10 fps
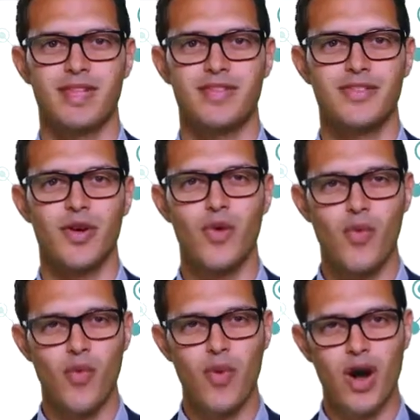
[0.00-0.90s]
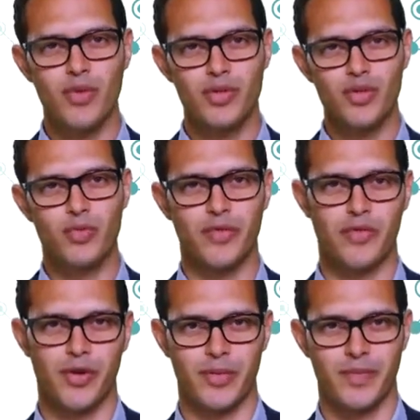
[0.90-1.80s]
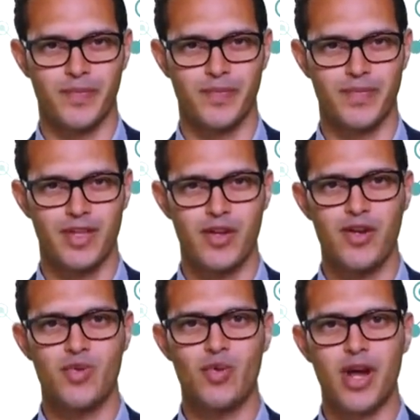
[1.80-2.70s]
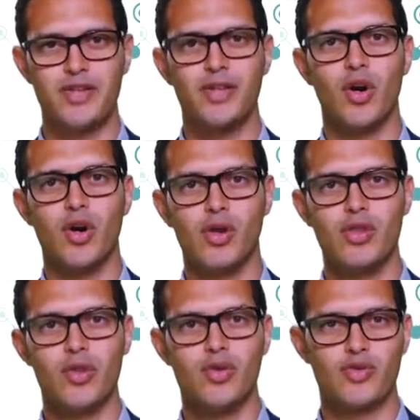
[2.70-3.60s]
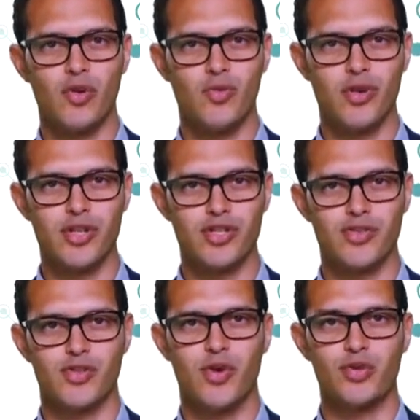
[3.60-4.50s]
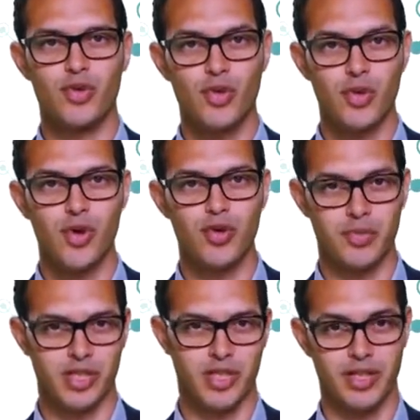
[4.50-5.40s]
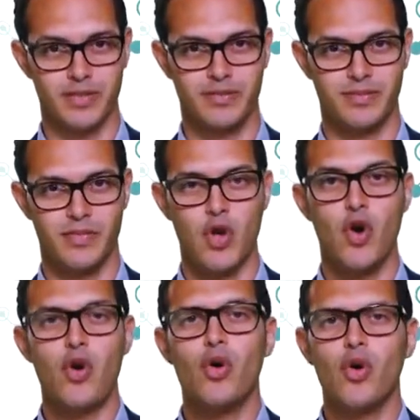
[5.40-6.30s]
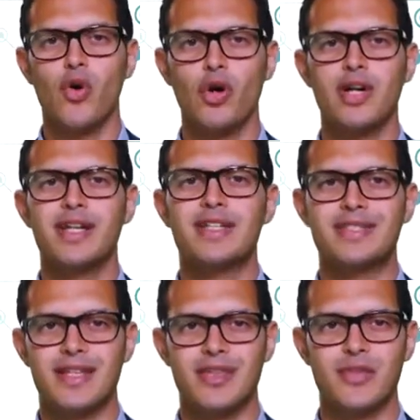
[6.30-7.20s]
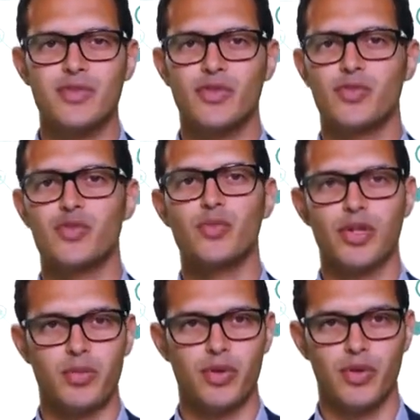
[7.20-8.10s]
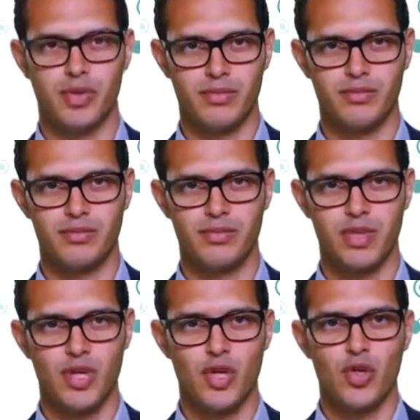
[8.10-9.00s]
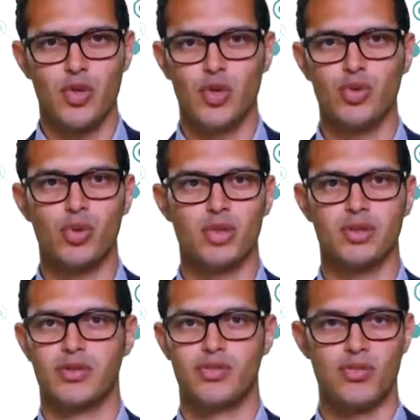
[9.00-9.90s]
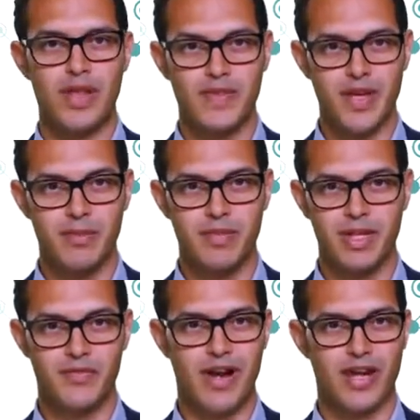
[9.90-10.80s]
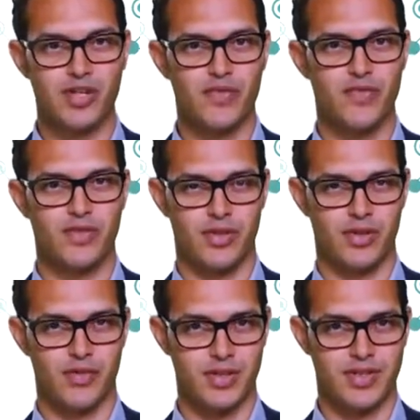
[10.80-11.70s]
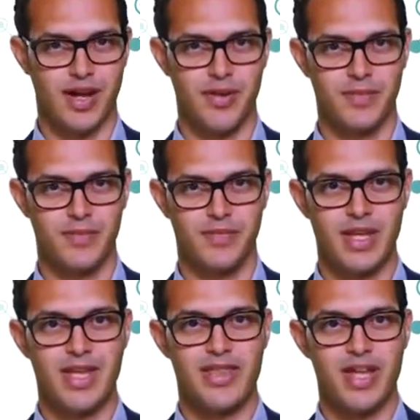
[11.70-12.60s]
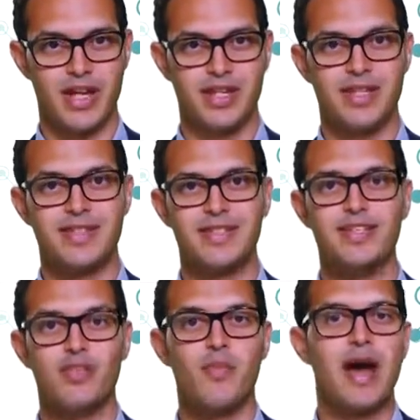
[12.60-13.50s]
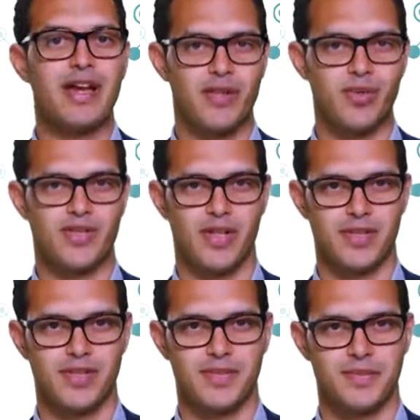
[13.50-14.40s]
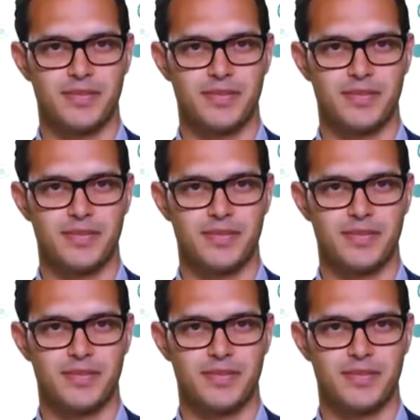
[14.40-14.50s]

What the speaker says: So what would you prefer? Run all those operations on your own machine, or send them to a supercomputer who will run them in a fraction of the time, then send you back the results?